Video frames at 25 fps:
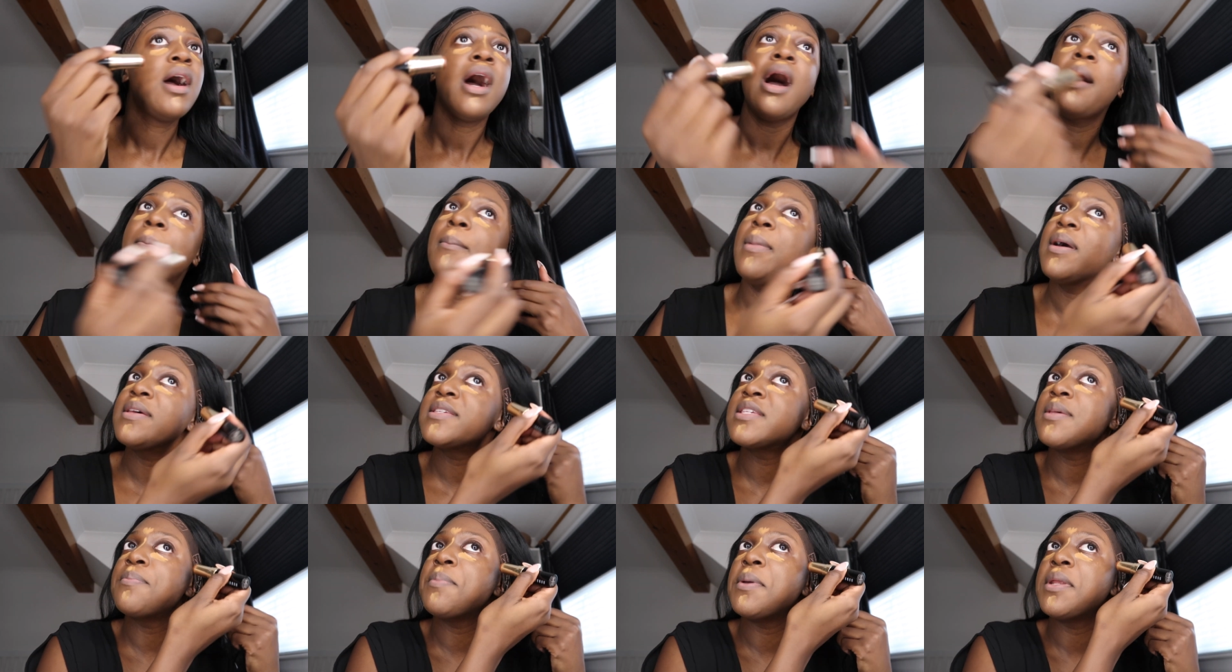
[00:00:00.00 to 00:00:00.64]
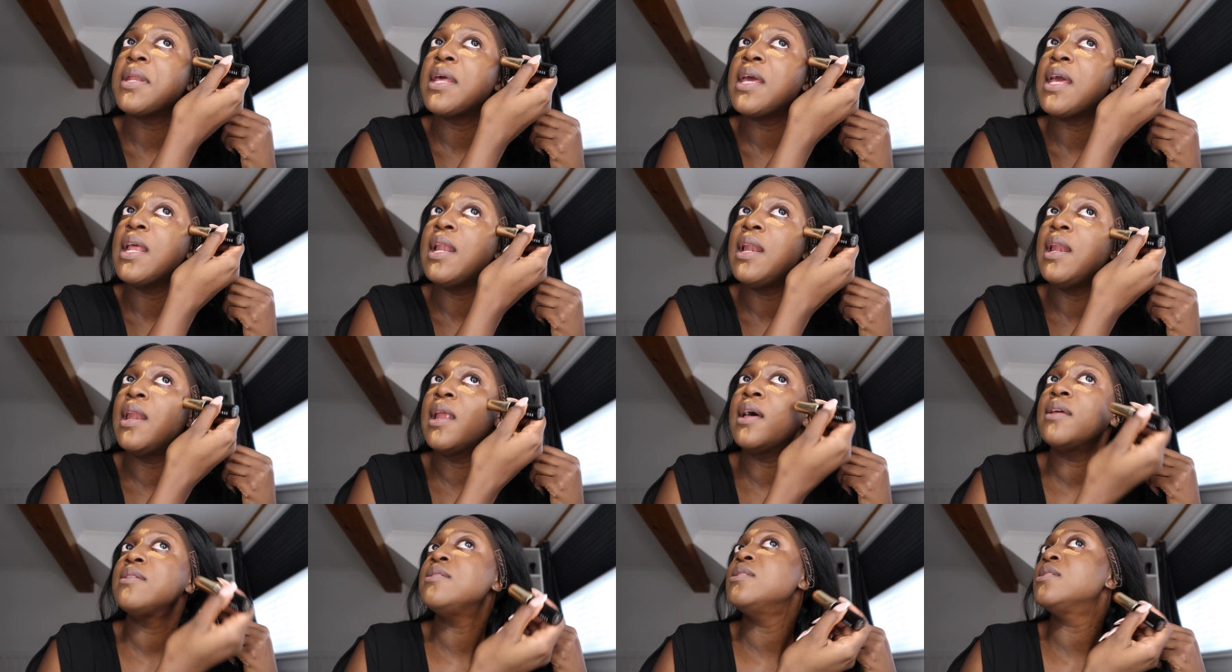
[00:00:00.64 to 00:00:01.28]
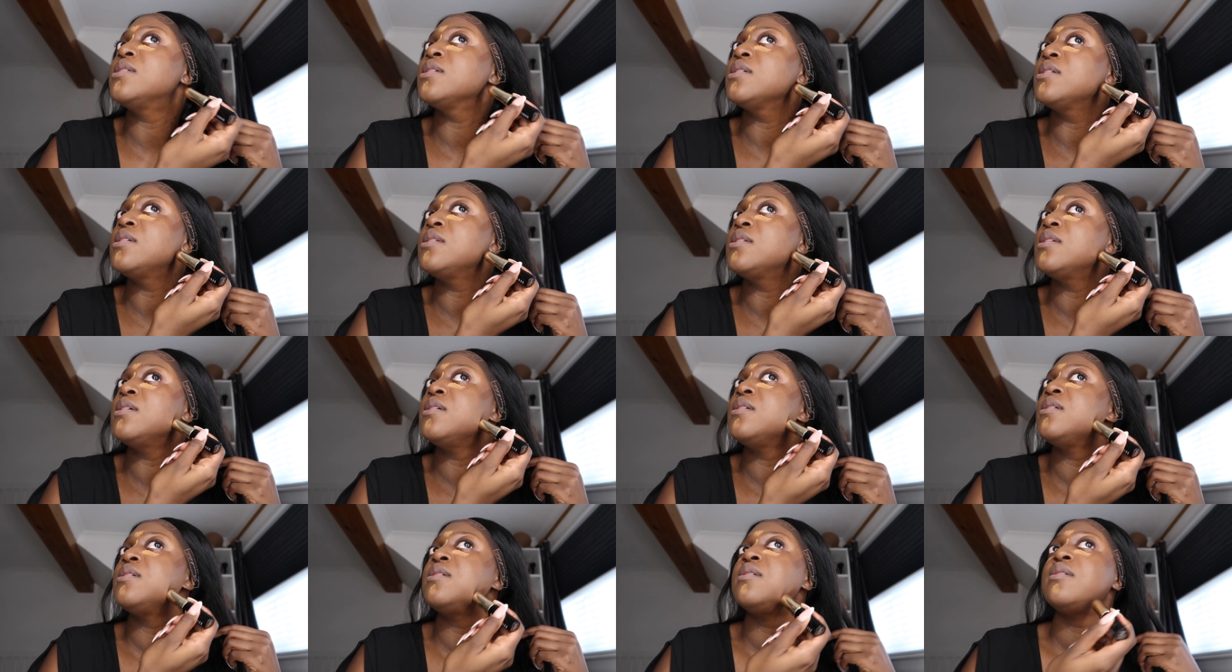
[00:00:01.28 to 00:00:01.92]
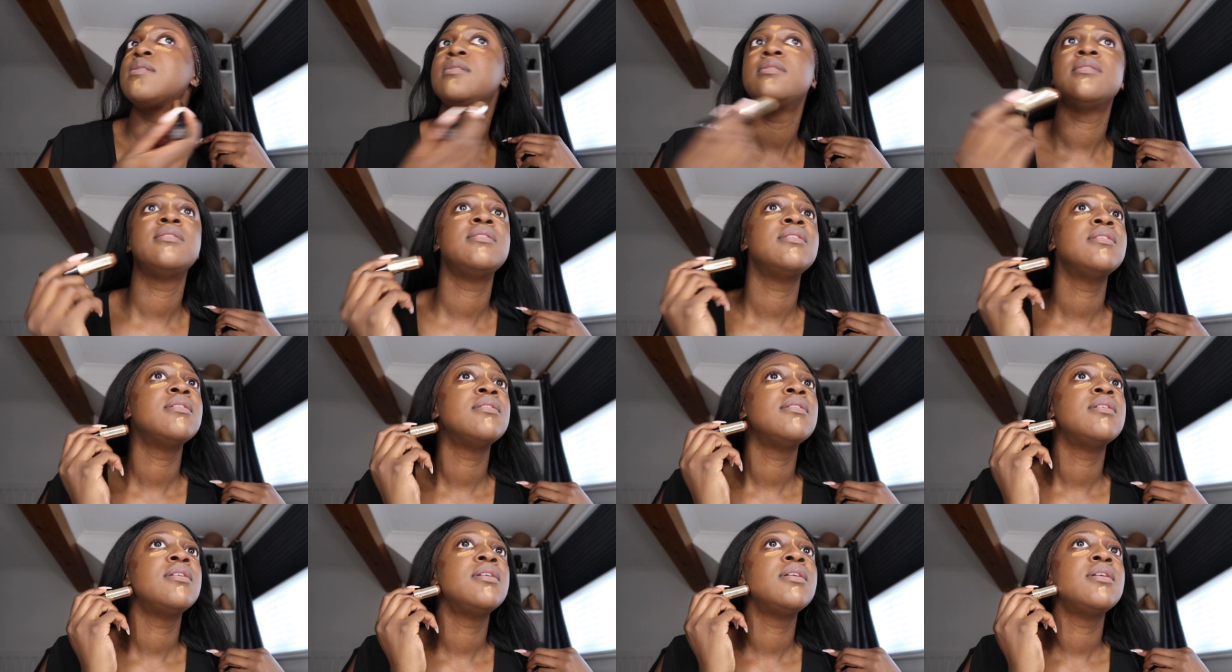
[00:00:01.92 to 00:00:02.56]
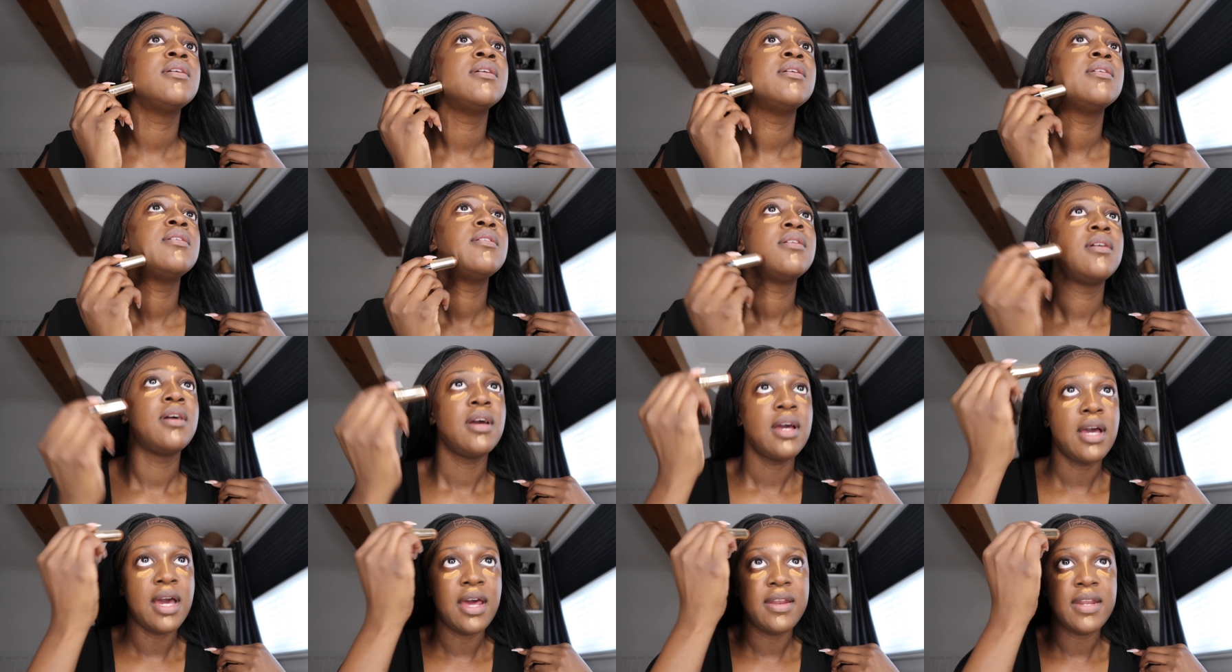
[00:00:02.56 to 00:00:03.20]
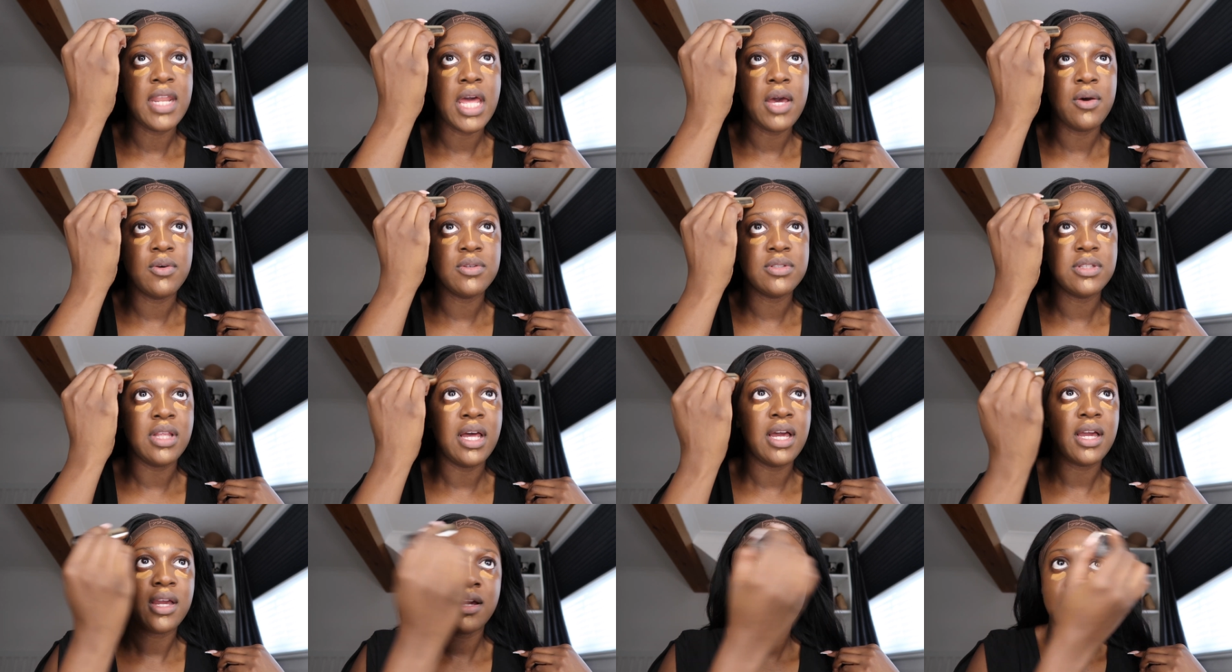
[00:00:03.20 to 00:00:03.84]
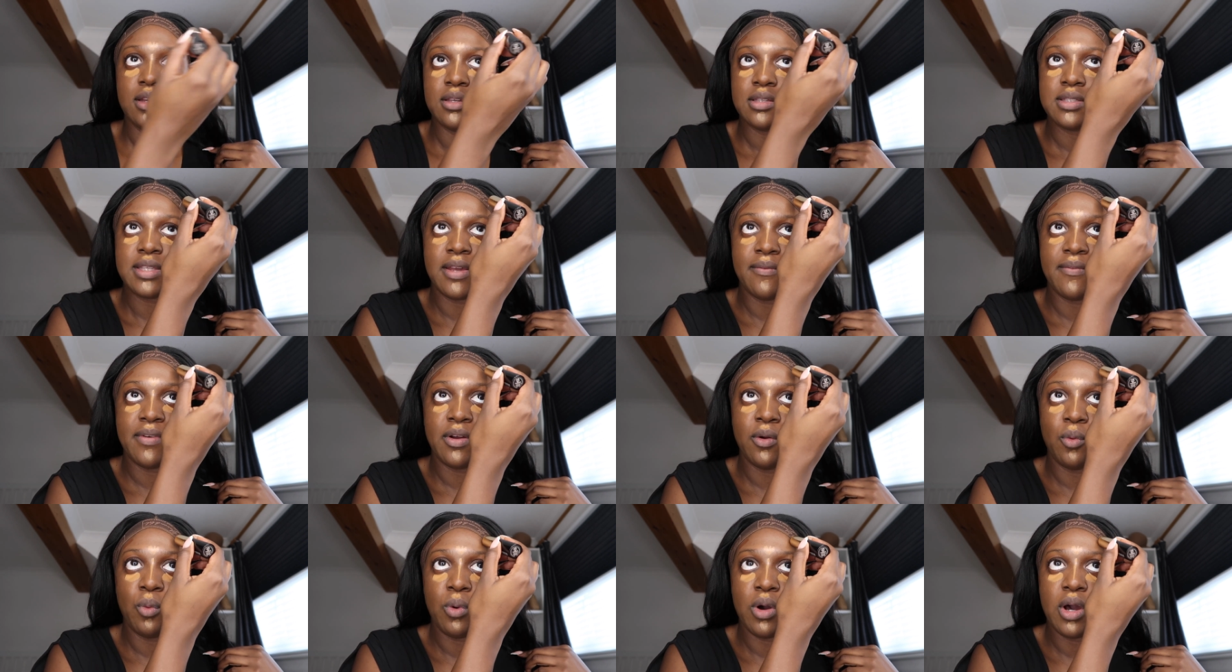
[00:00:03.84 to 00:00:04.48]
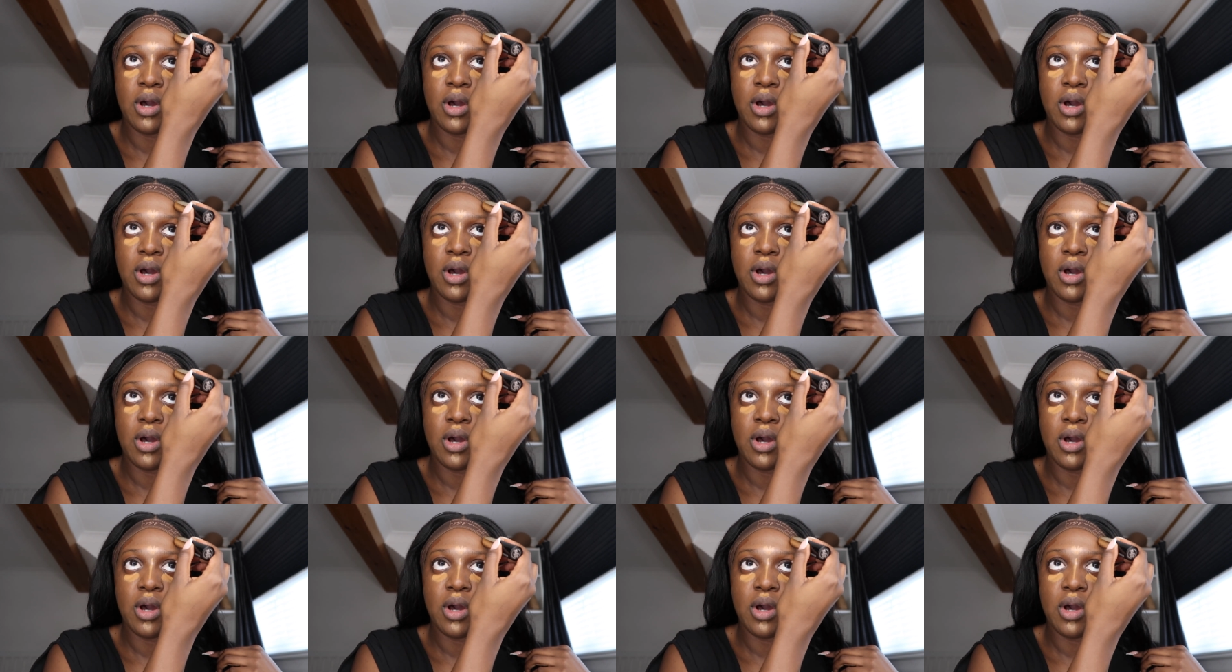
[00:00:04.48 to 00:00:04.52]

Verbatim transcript: I must have been in London and that was like something